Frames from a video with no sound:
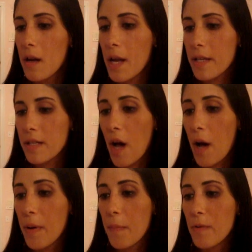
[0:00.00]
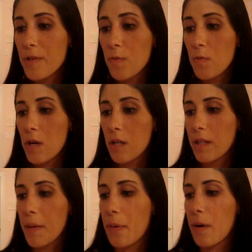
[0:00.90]
Next up, most
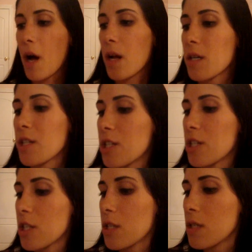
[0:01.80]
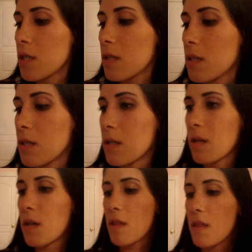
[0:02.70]
worn lip product.
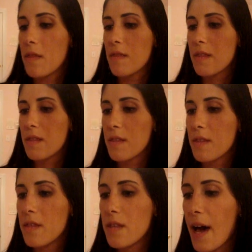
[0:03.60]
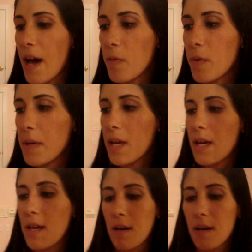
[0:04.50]
And that would
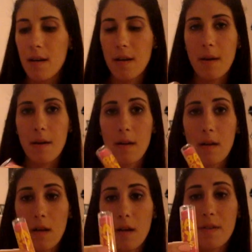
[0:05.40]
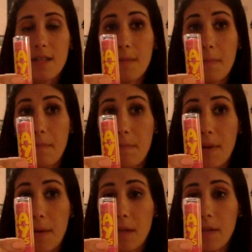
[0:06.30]
be this
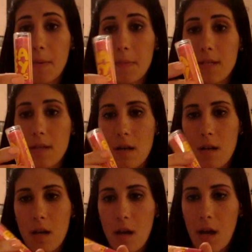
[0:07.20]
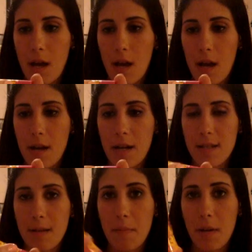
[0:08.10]
Baby Lips, and it
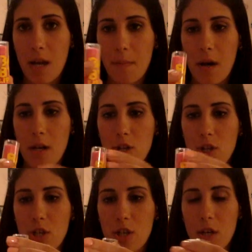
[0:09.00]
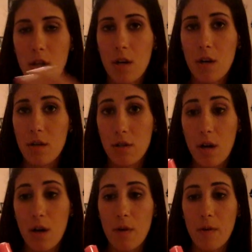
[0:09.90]
is in Pink Punch.
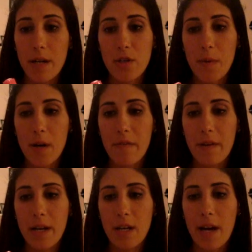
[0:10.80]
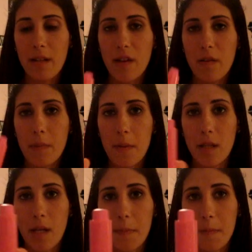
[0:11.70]
So it's so perfect. I love
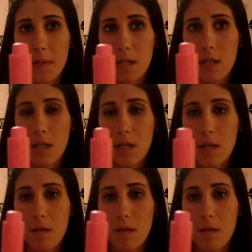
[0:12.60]
Baby Lips.